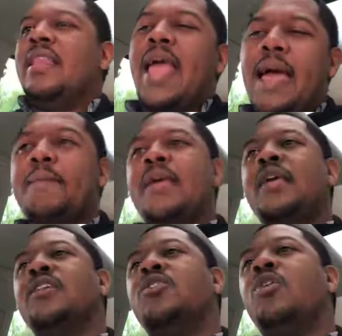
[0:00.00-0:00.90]
That
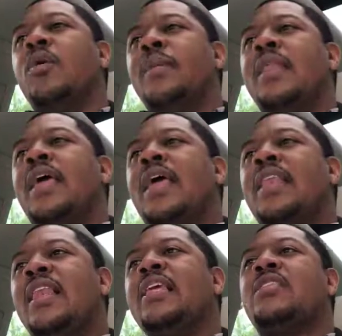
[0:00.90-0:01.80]
means you're going to be there
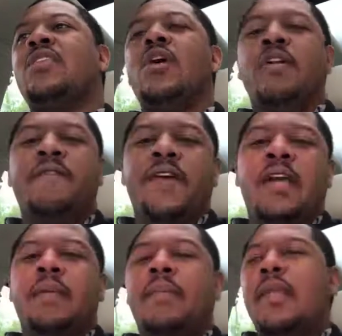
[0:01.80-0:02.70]
at least 30
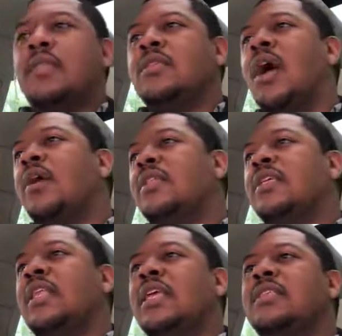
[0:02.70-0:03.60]
fucking minutes talking
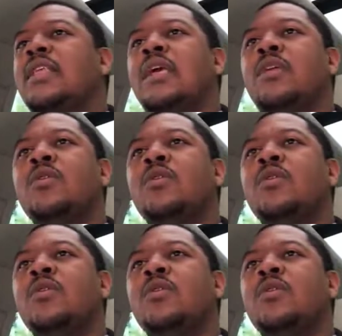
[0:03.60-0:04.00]
to this nigga.